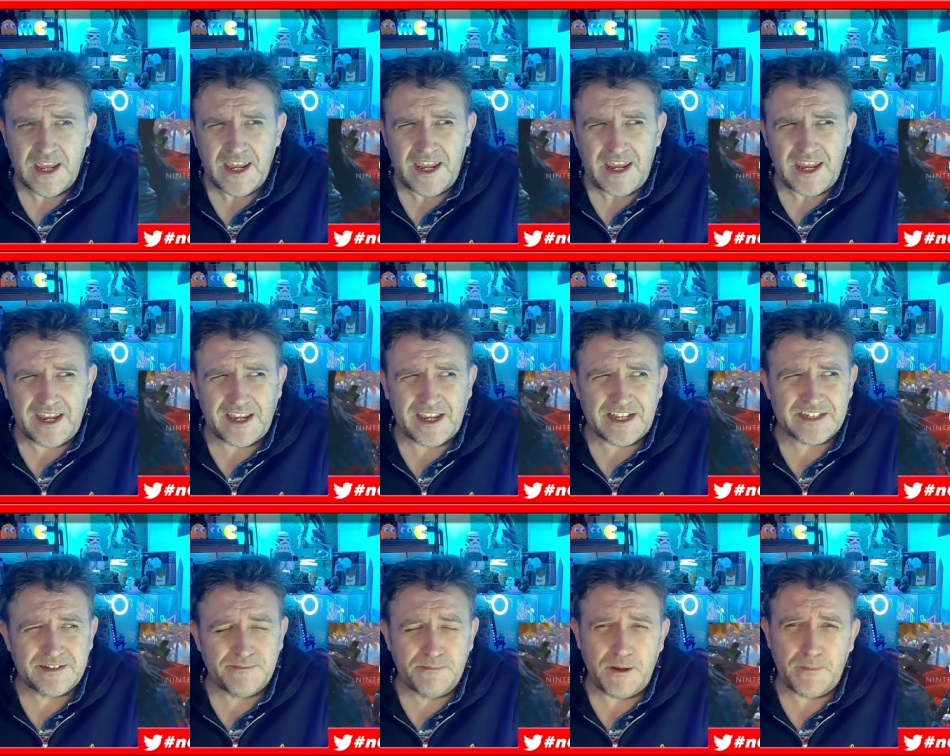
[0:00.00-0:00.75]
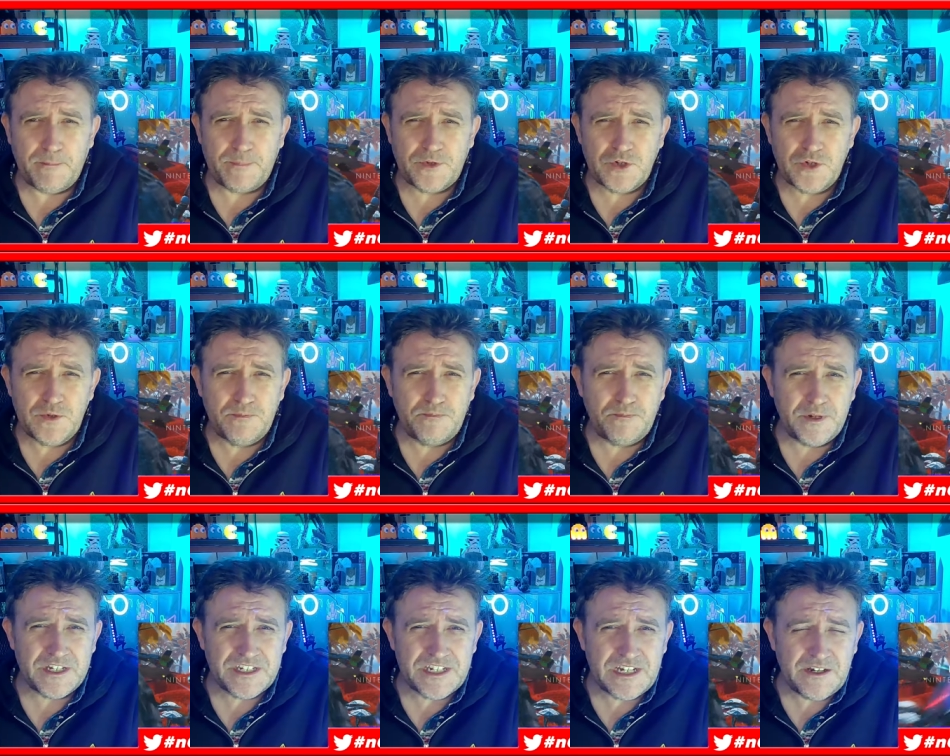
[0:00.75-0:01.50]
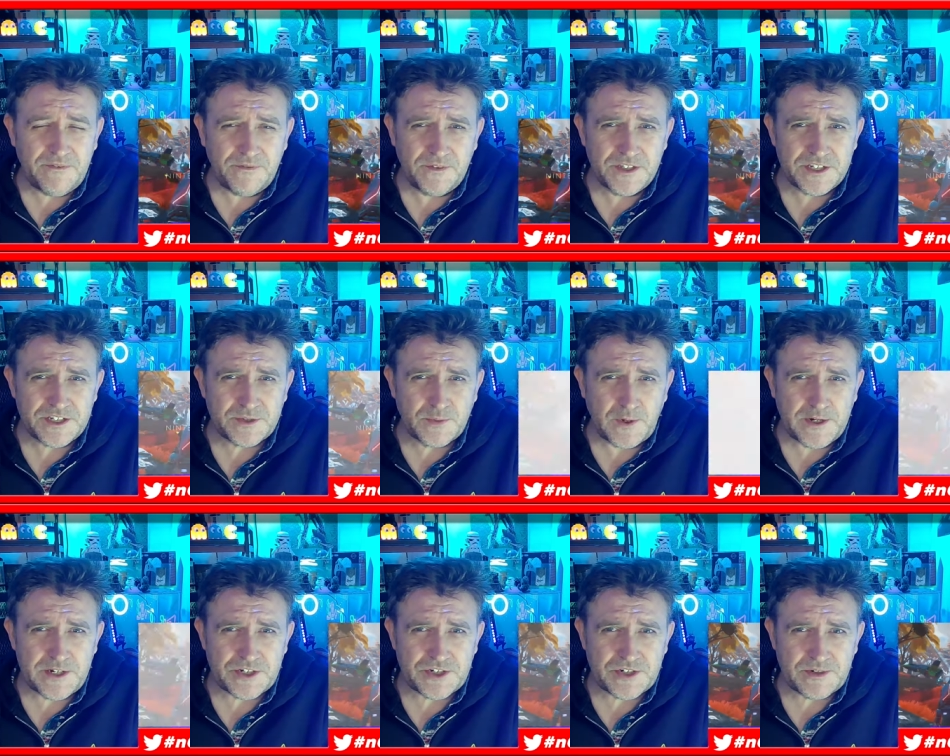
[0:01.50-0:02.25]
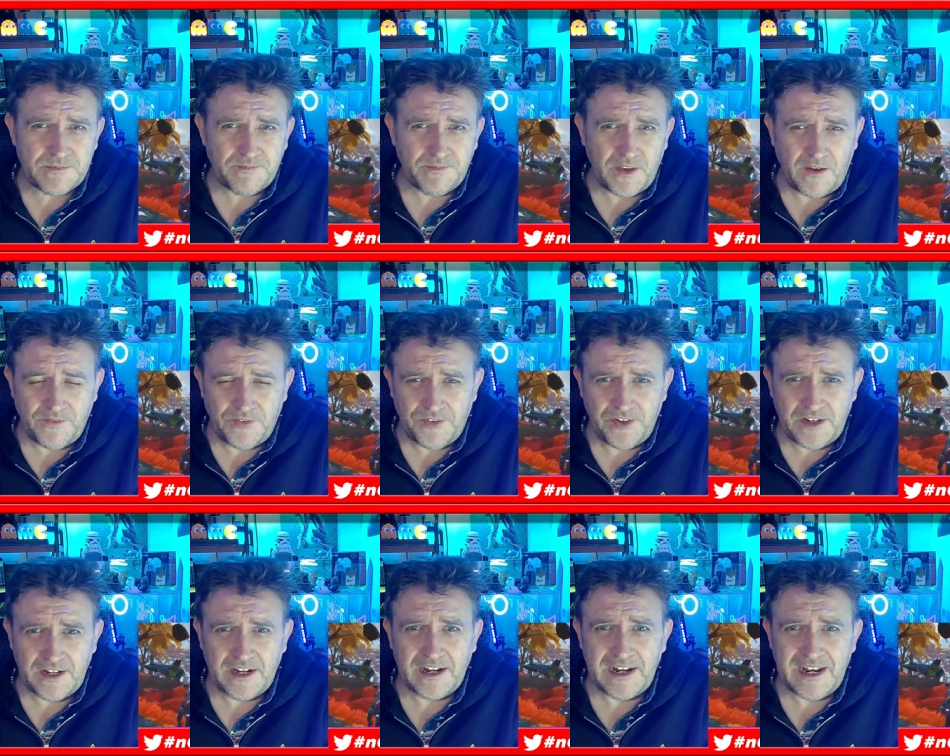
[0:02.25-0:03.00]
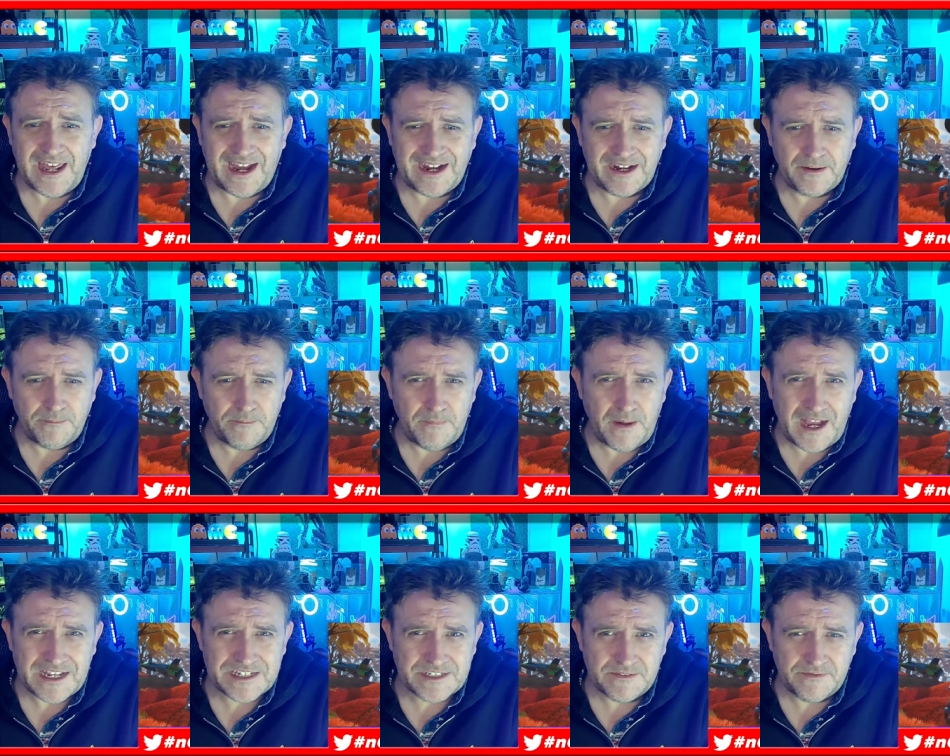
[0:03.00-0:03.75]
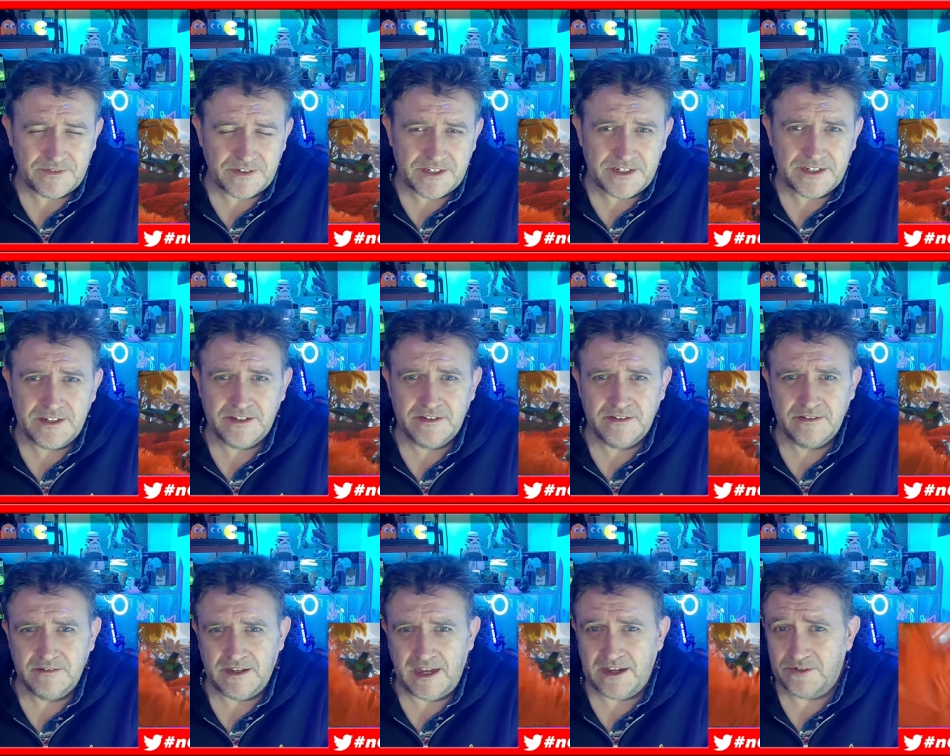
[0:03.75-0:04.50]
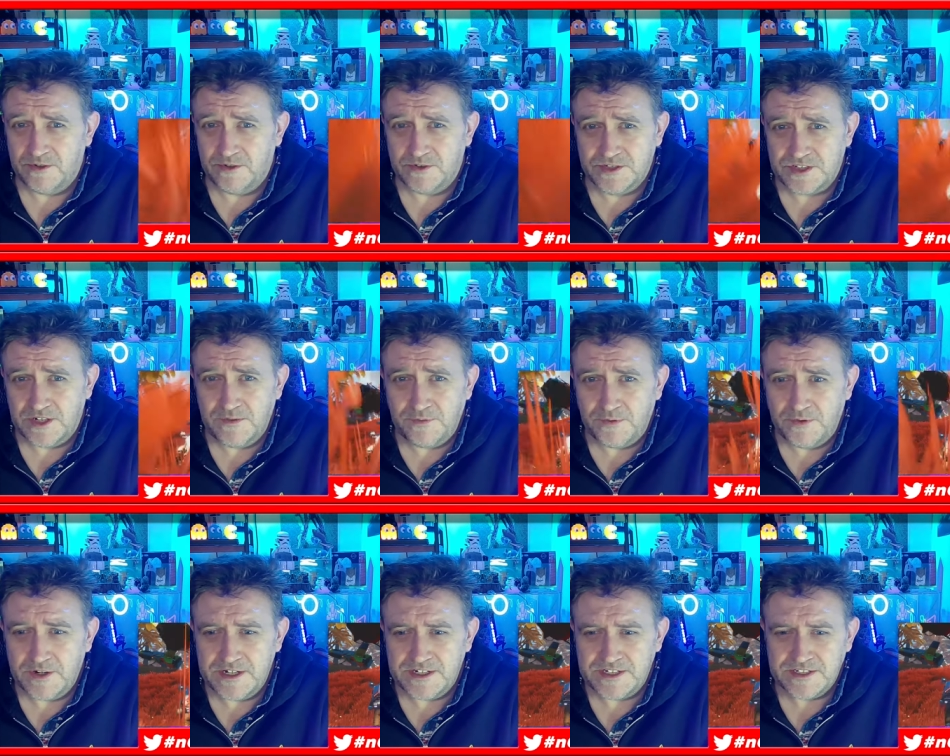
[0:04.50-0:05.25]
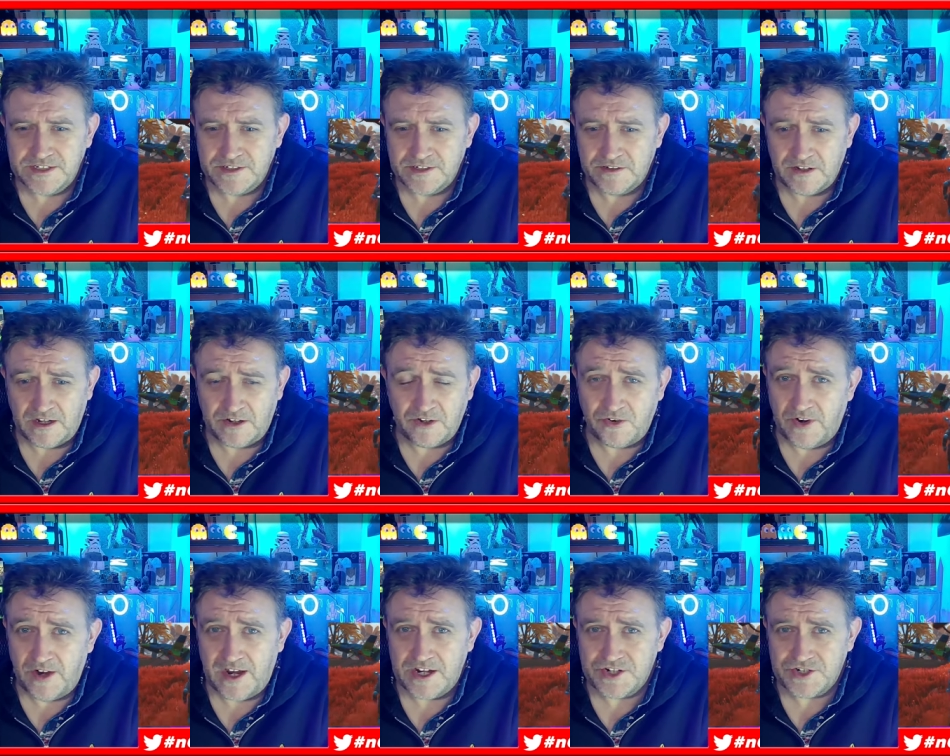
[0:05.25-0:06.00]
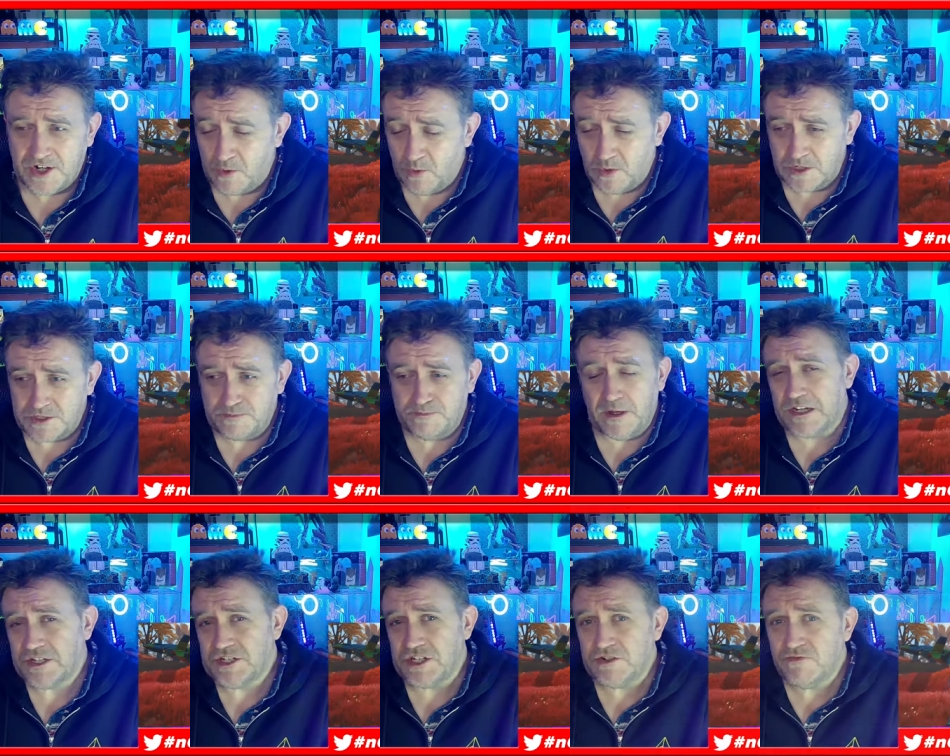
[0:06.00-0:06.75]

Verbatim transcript: it gets a bit too busy for the Switch. I've seen it lag massively and also freeze and, and crash. I watch Budget